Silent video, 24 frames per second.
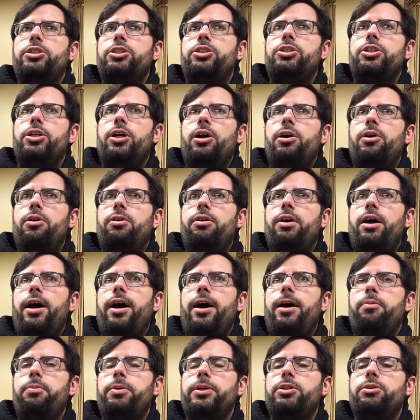
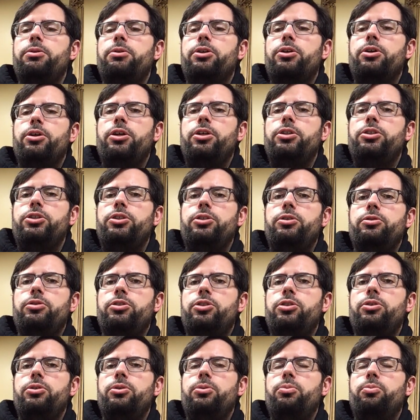so we do encourage you
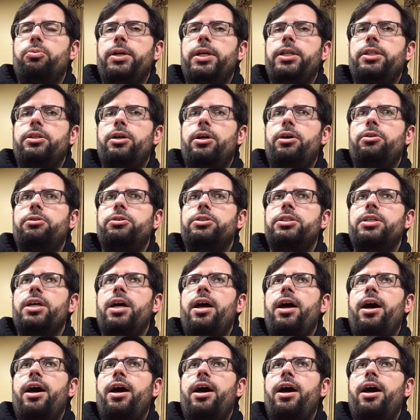to read those